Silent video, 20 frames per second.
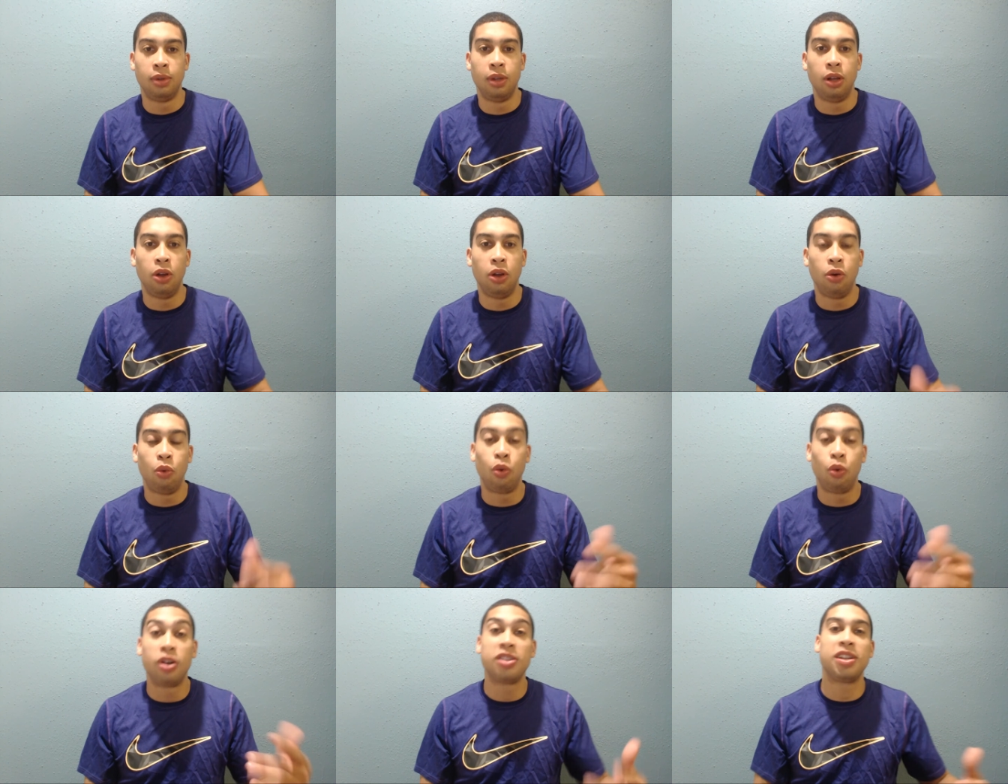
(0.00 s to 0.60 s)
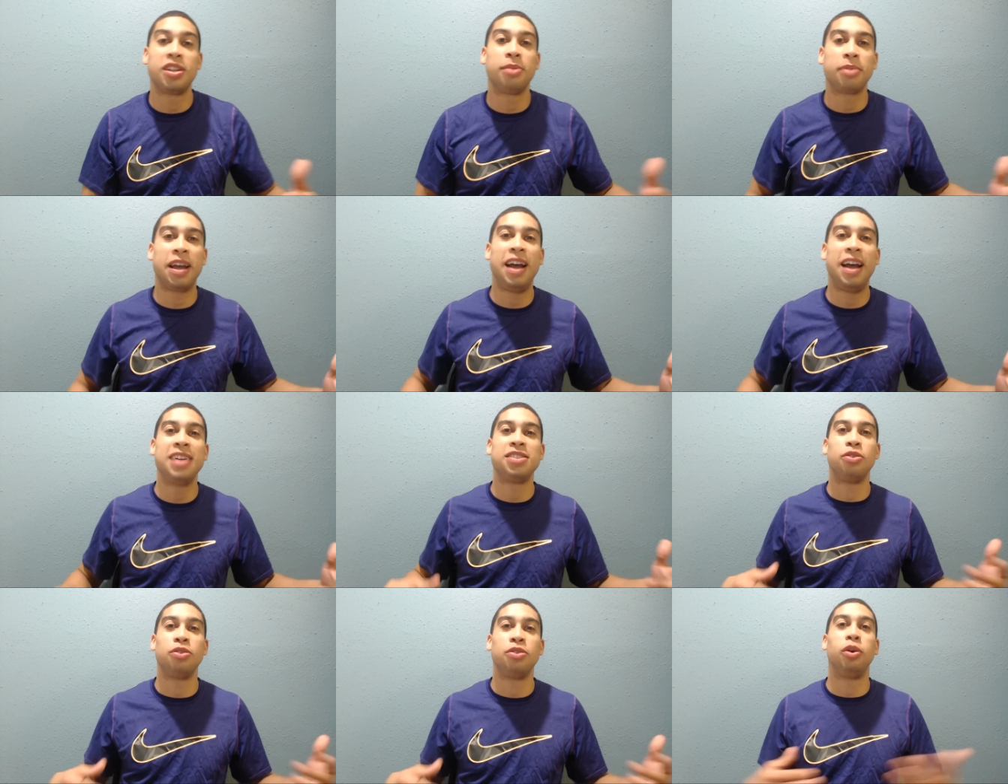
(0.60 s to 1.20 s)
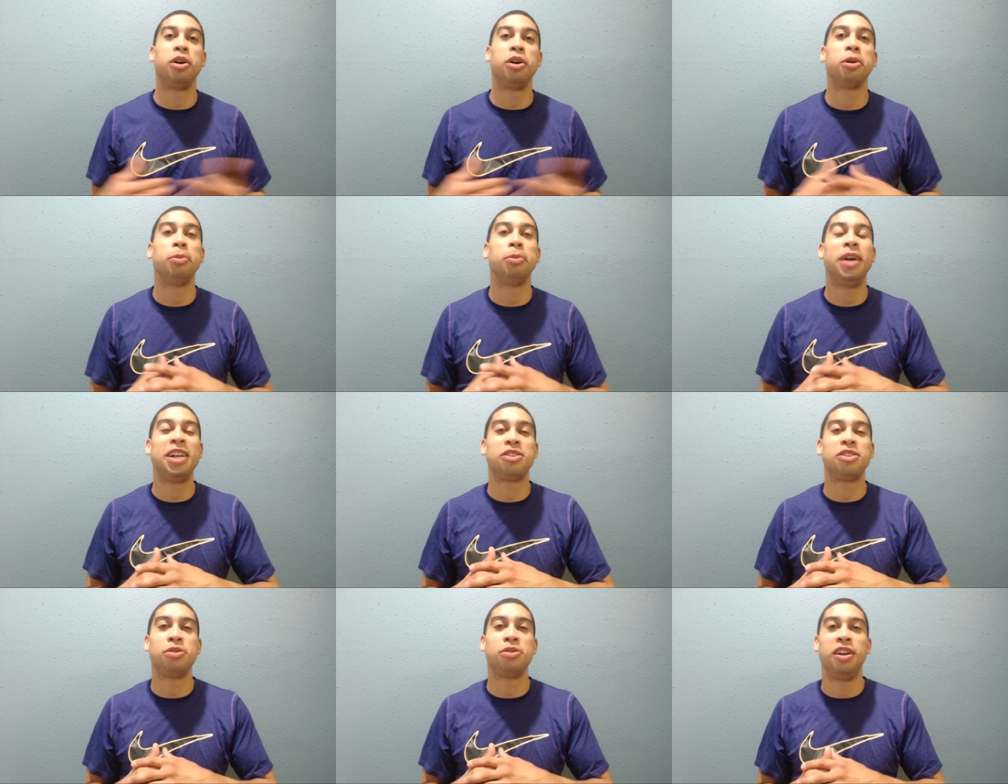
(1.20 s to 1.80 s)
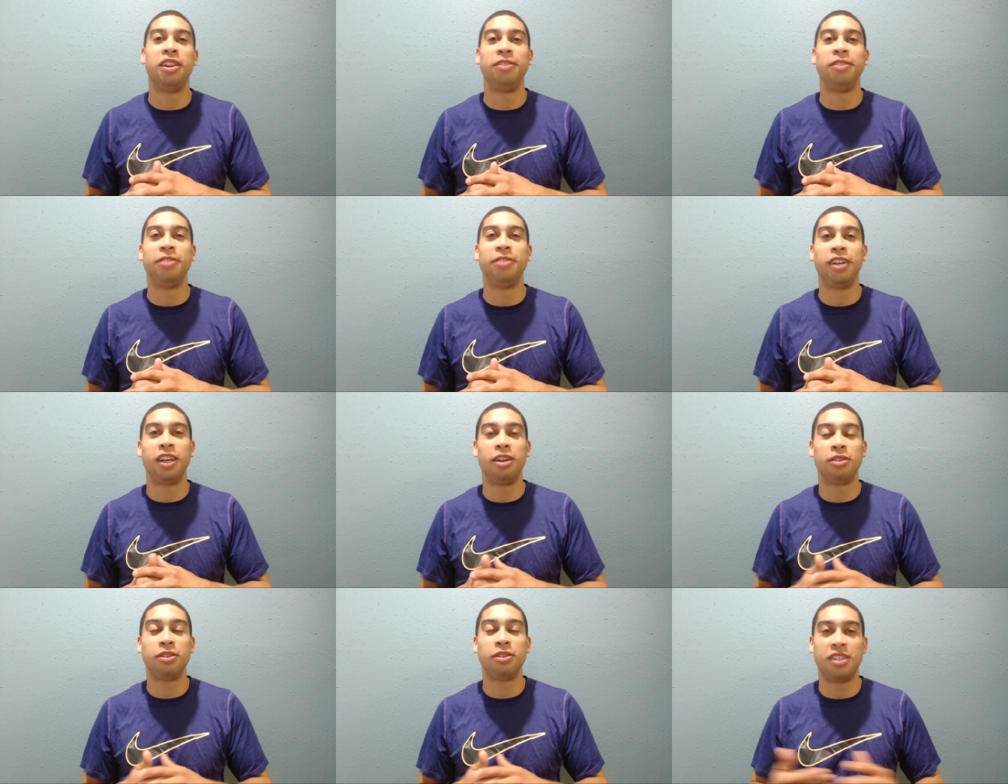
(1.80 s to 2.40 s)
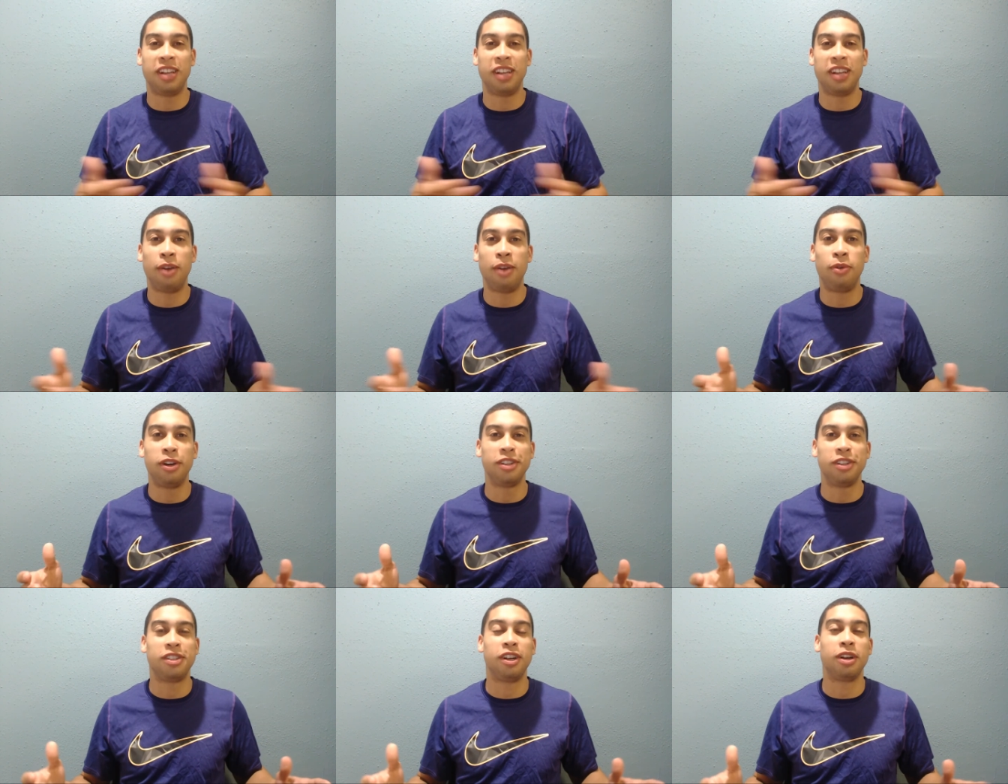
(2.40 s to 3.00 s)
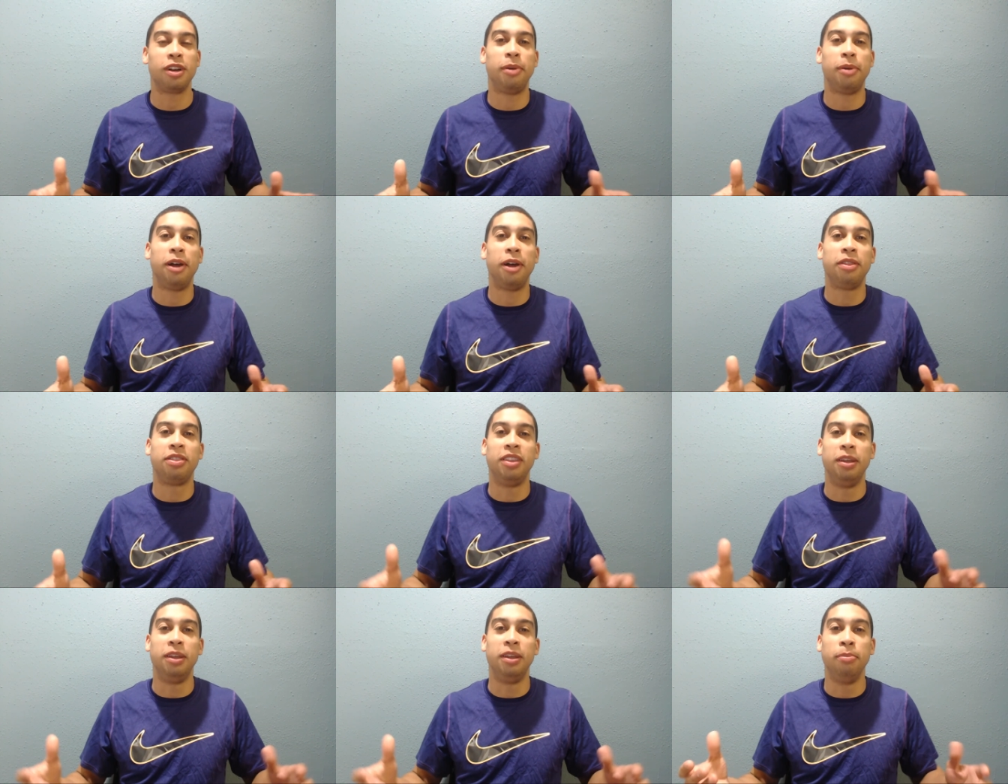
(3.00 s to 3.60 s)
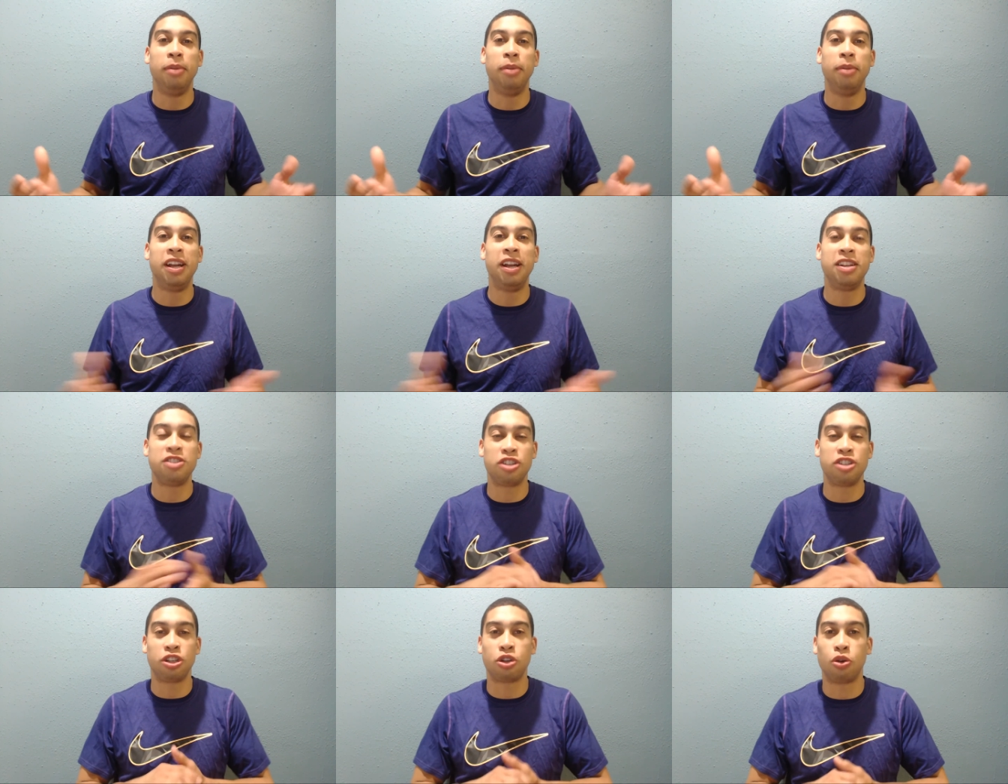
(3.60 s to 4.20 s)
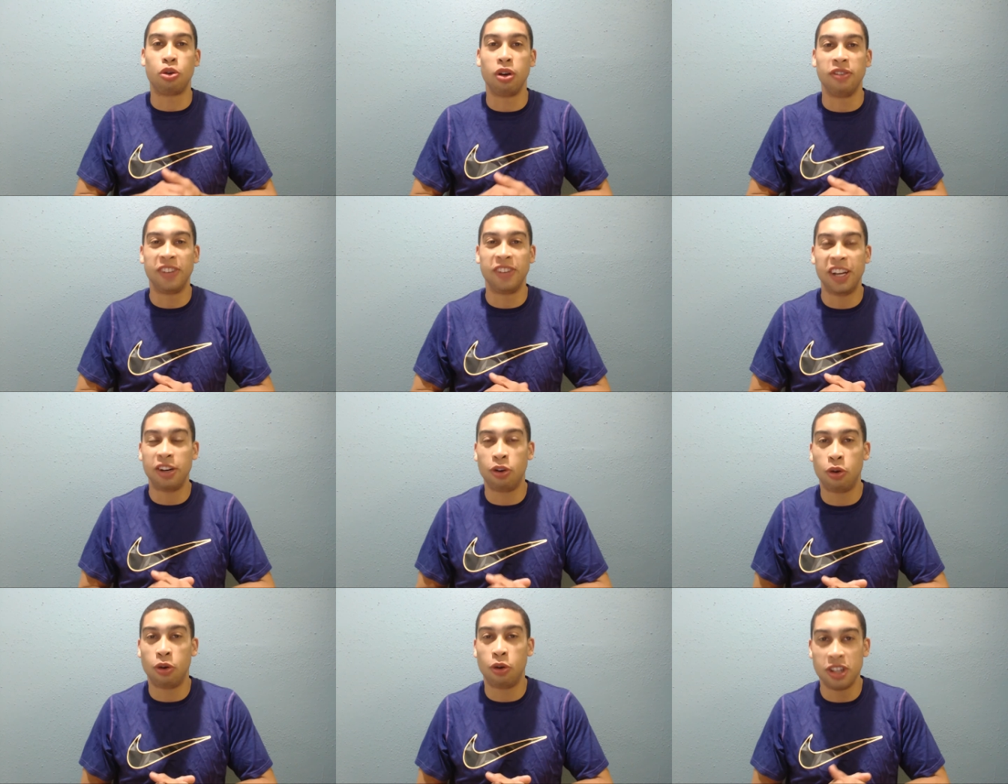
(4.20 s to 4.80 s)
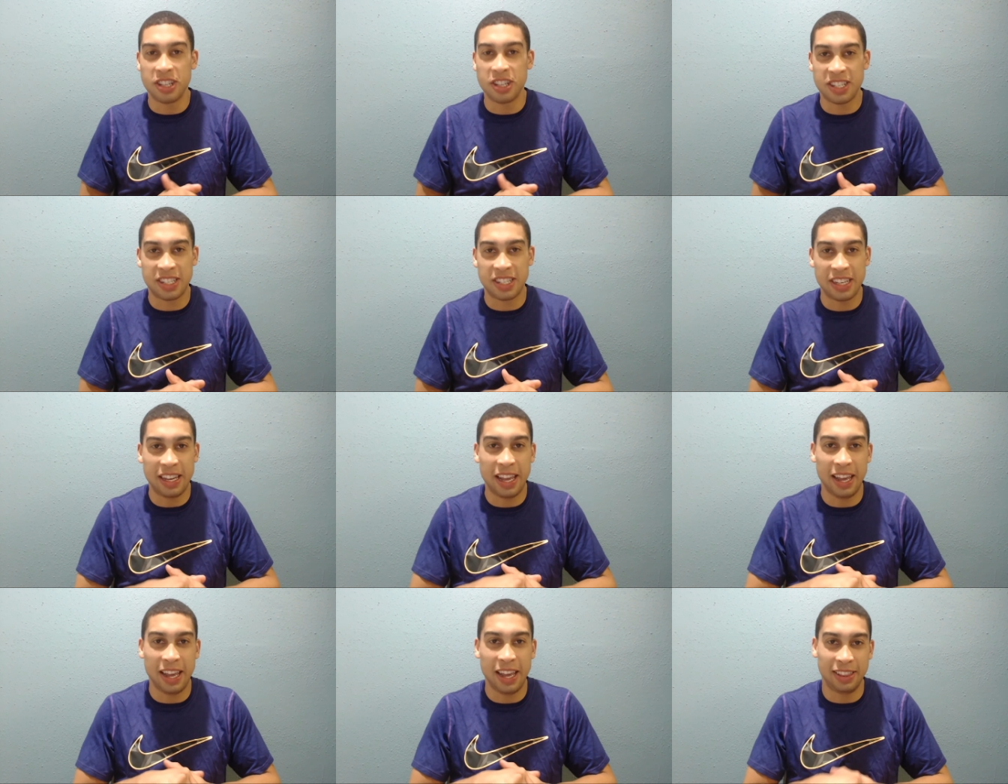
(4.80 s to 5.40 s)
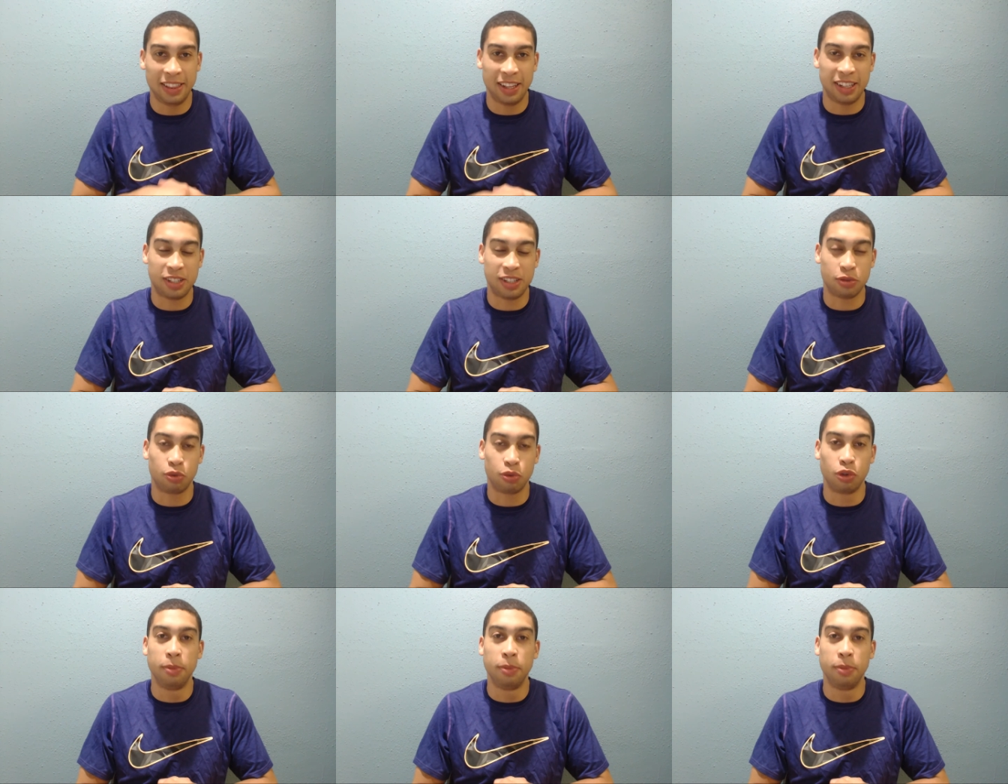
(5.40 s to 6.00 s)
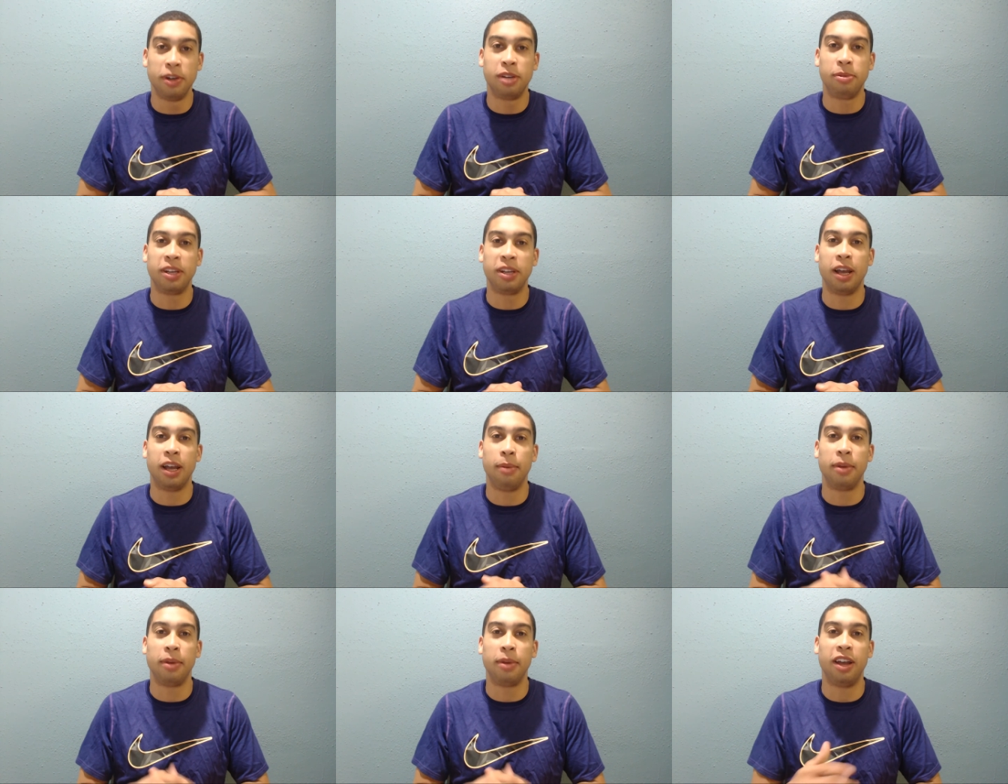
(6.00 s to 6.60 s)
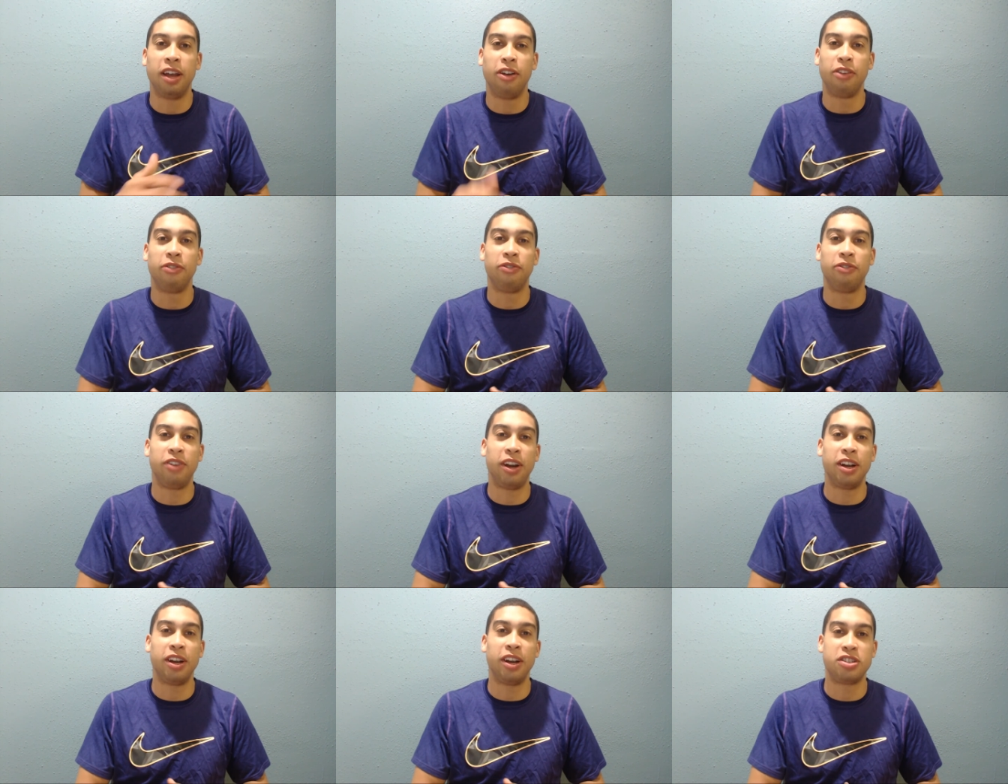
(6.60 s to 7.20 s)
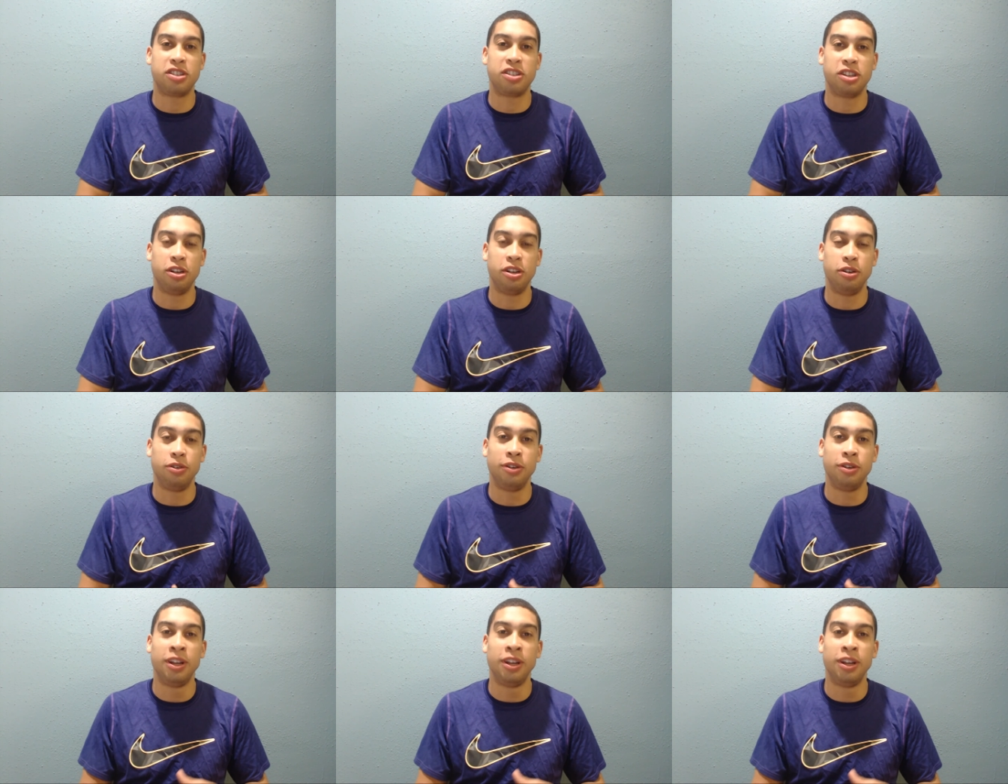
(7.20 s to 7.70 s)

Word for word: What is up guys and welcome back to another video. Today I want to talk about the mid-engine Corvette or the C8 that's rumored to be coming out very soon.